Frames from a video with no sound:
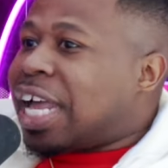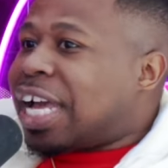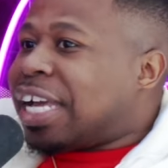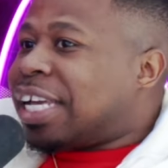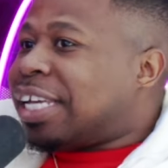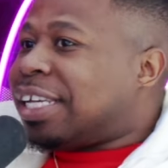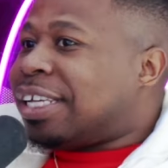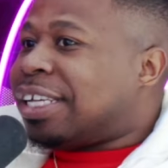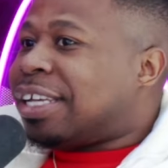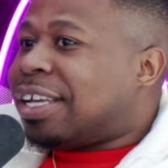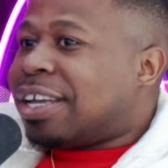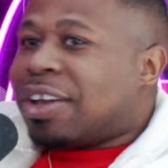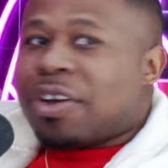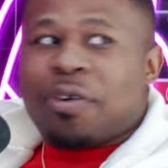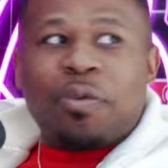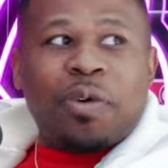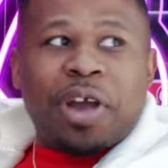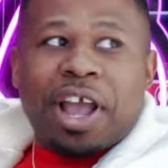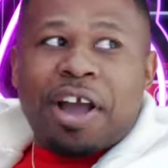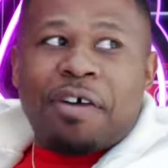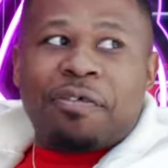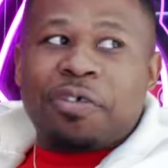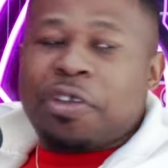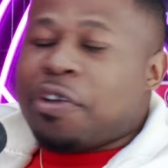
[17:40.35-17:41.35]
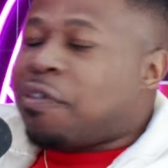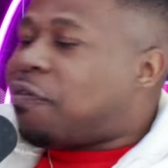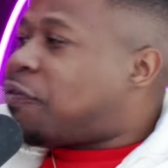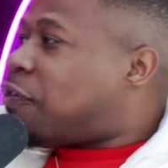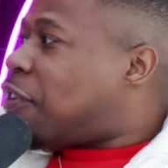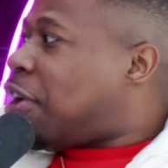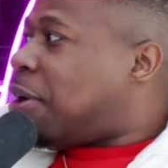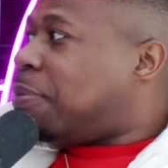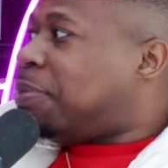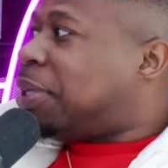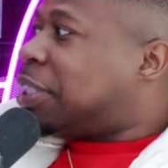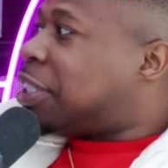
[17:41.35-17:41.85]
like wherever you
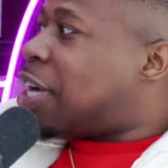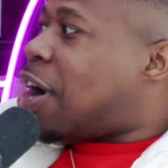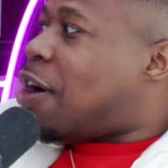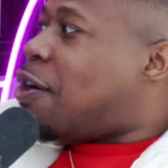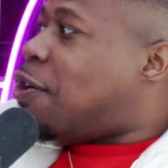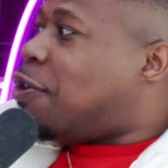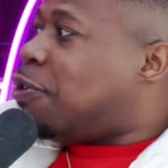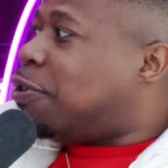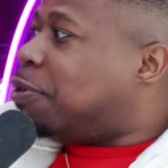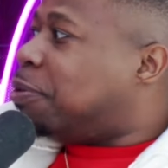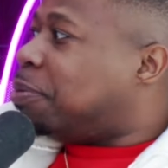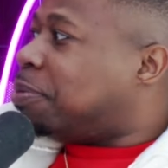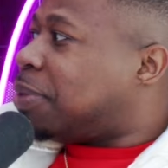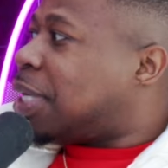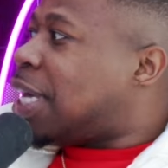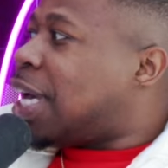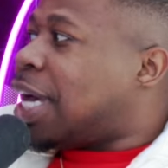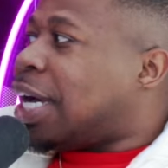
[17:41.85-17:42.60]
from is home. Yeah, yeah,